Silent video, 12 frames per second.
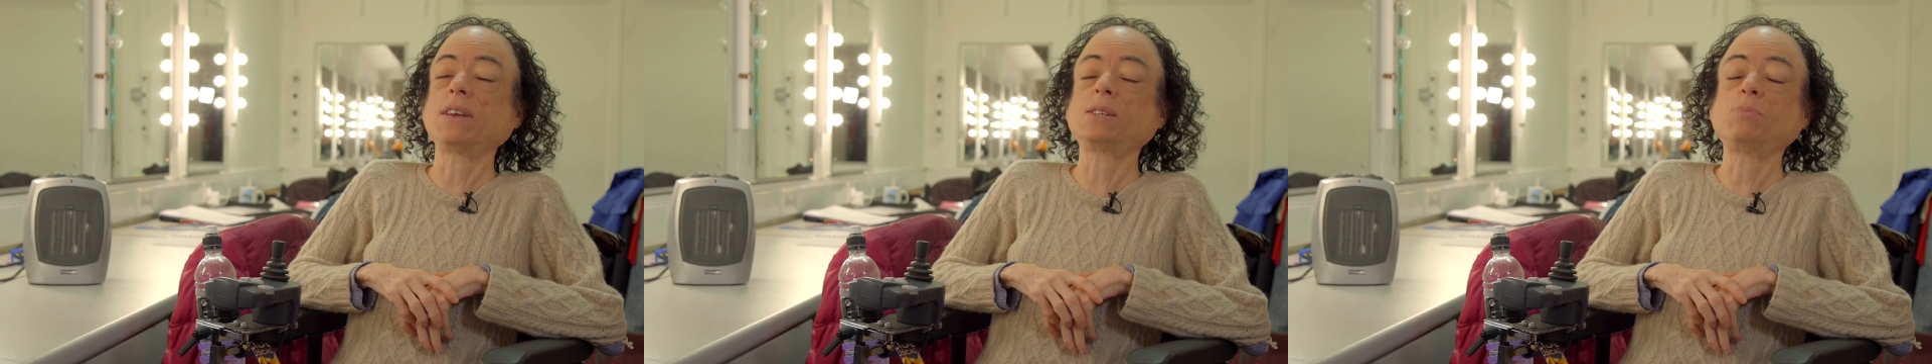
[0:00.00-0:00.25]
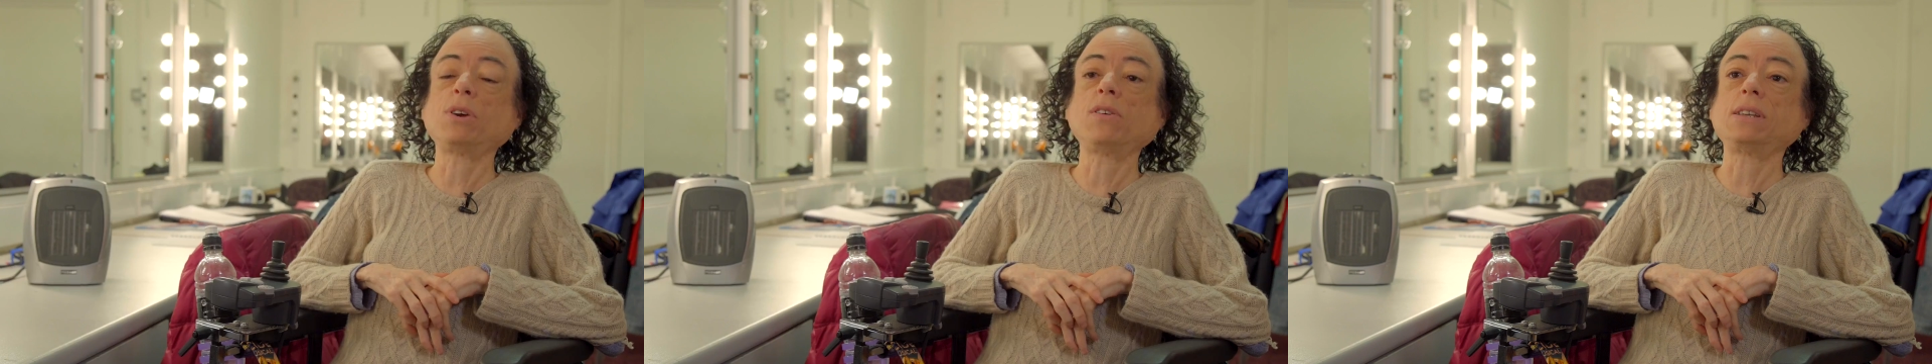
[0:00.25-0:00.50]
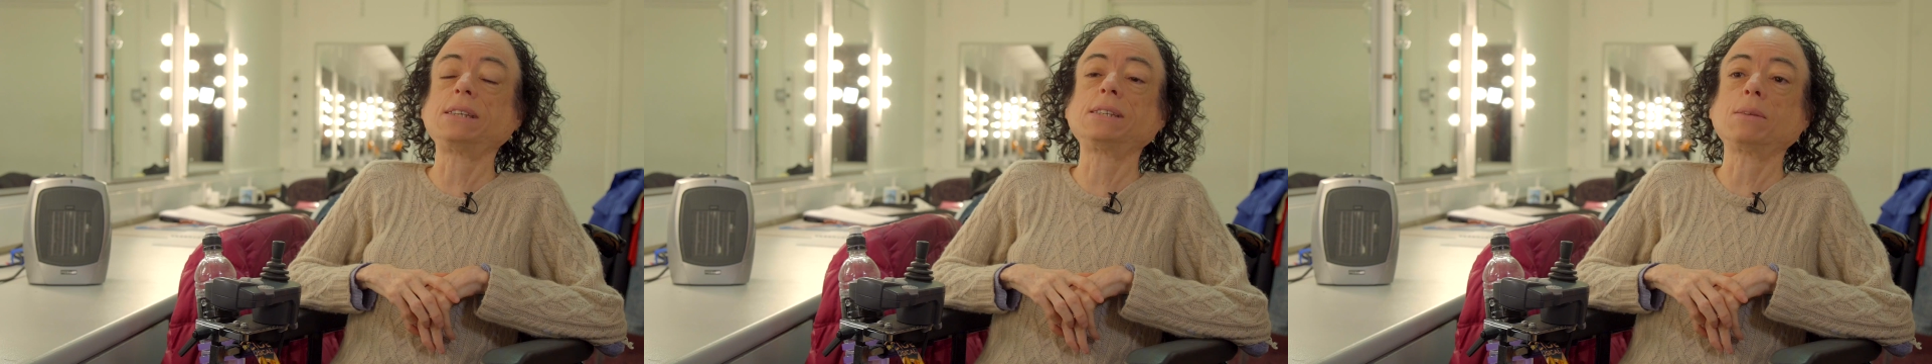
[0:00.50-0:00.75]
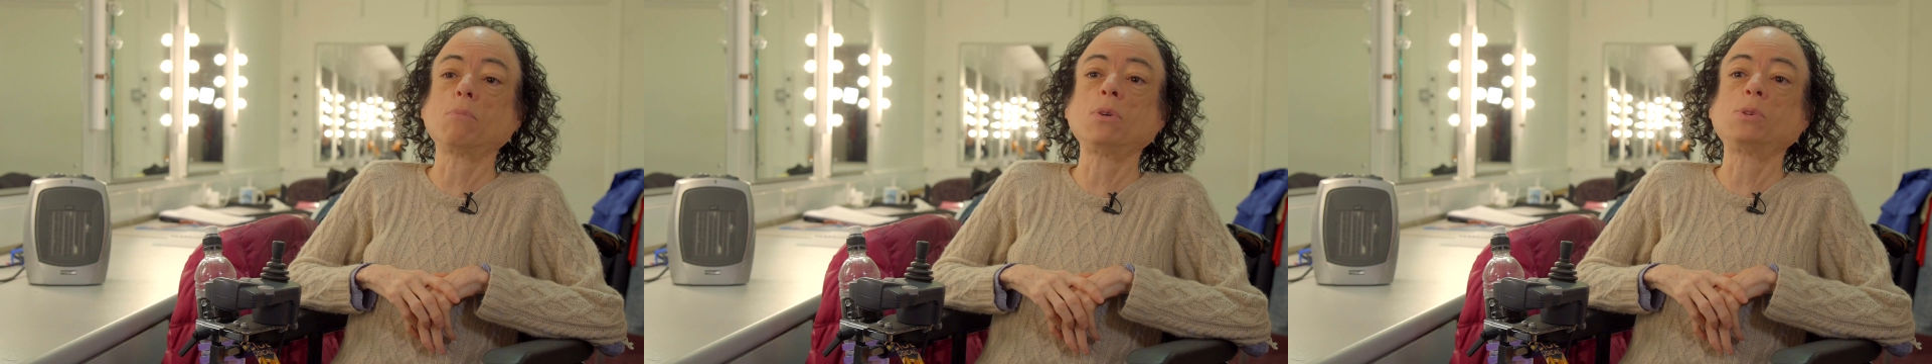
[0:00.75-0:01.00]
experienced is
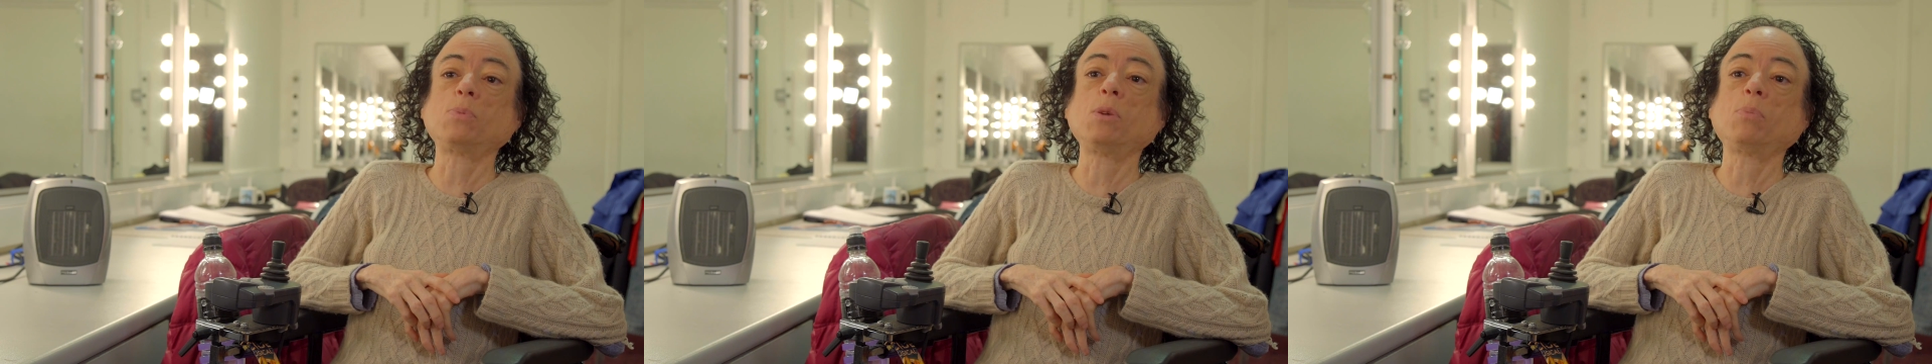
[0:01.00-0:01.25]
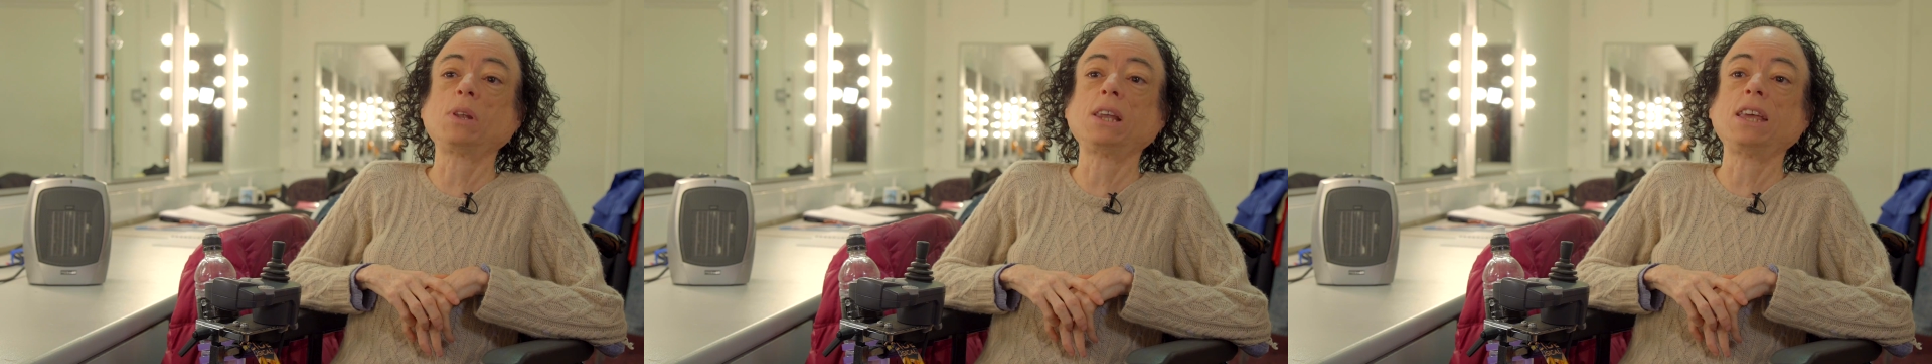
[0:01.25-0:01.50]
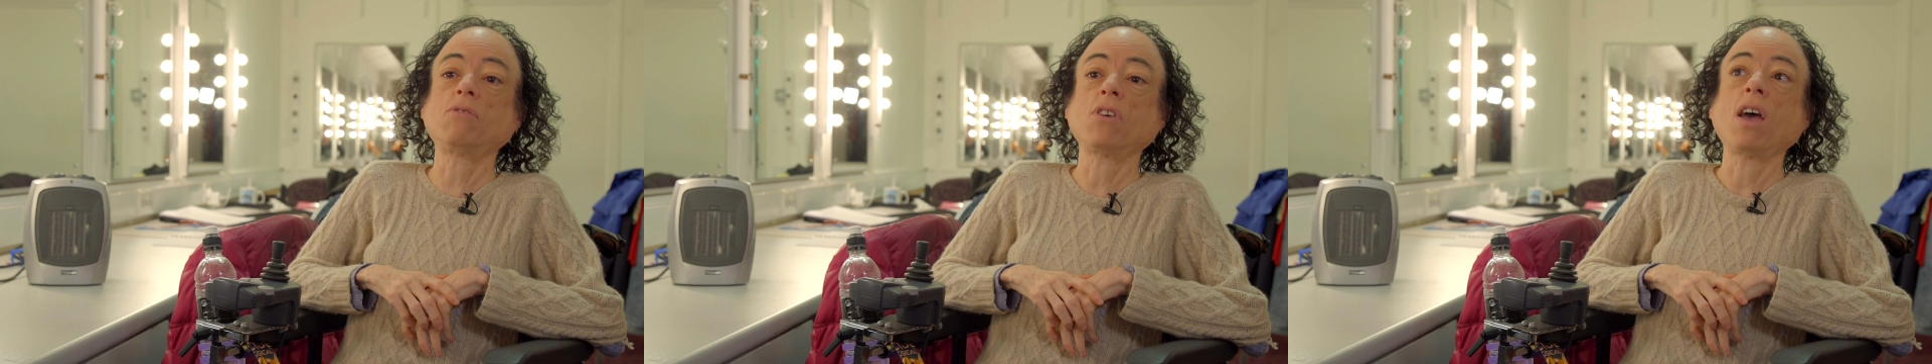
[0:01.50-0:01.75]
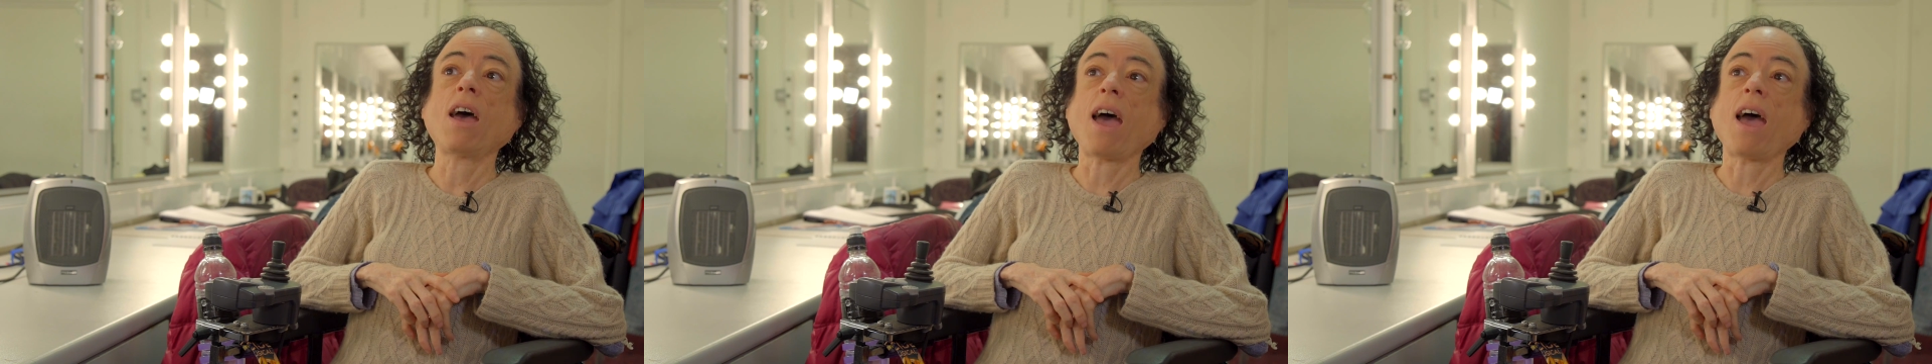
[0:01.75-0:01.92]
that most people leave